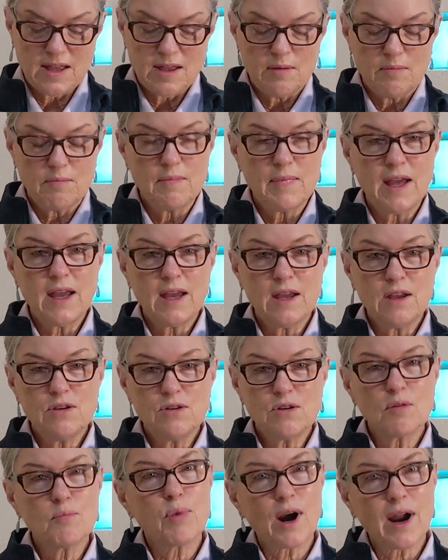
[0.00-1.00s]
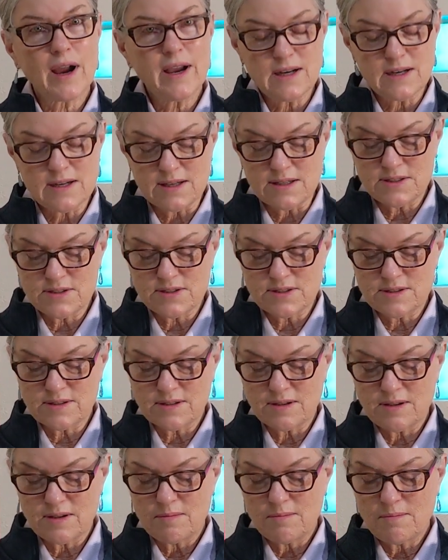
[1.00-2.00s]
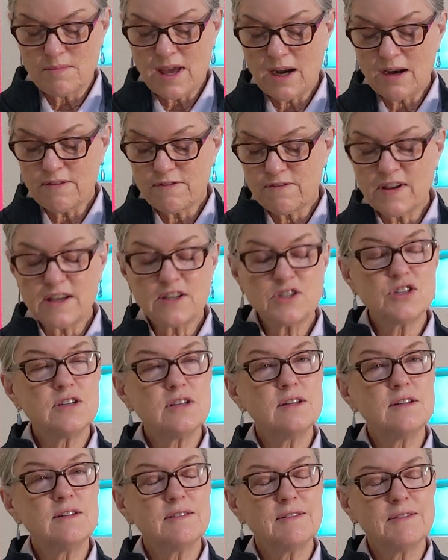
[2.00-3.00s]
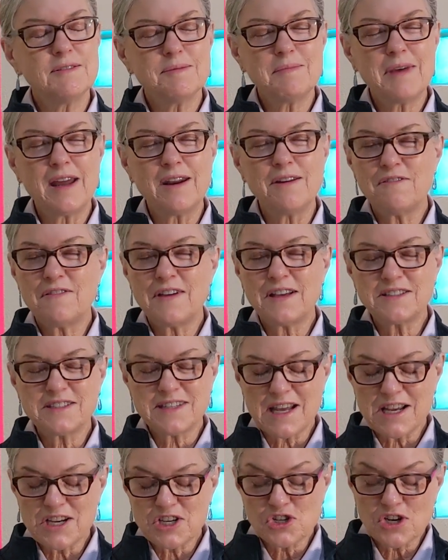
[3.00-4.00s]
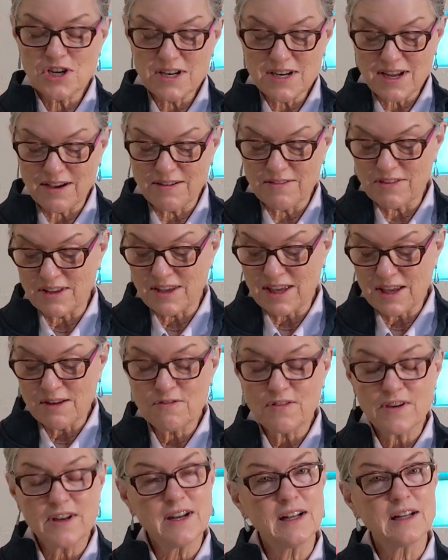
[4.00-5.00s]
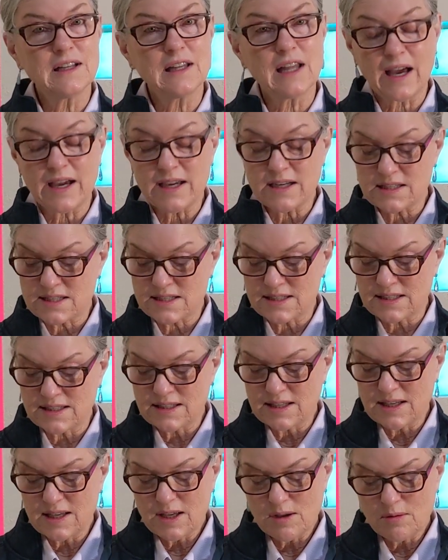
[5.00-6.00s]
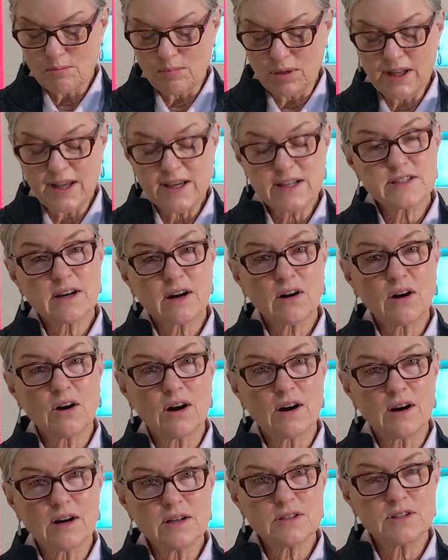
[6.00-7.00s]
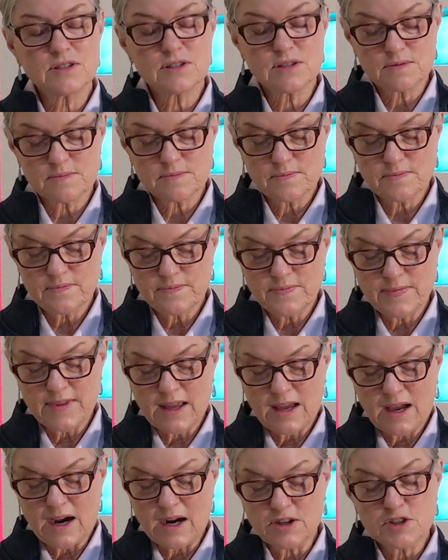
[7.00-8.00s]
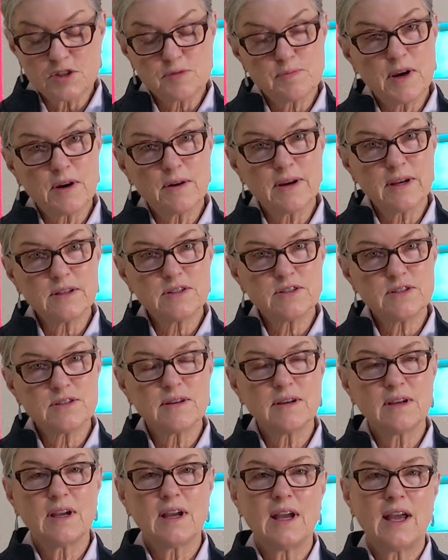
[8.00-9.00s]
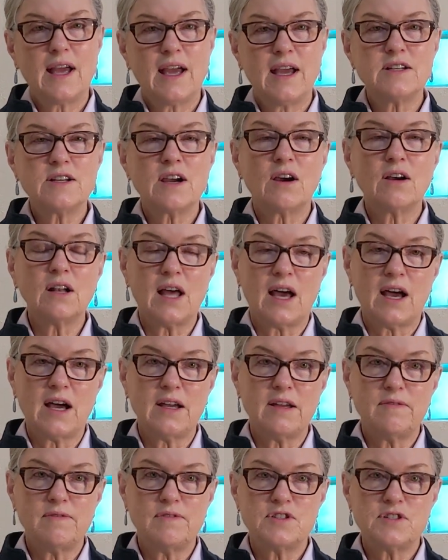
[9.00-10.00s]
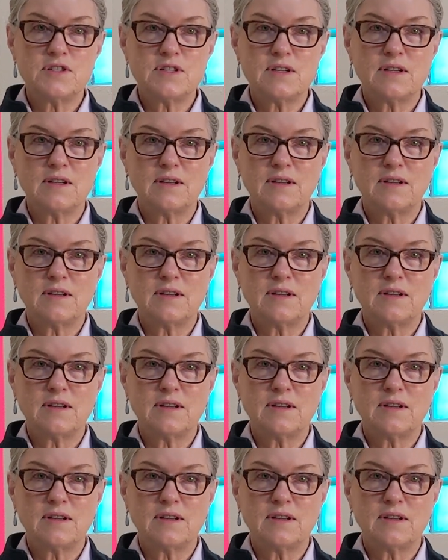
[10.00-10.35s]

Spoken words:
May your brightness, manifestation of the infinite light, bless our hearts, our spirits, and our lives.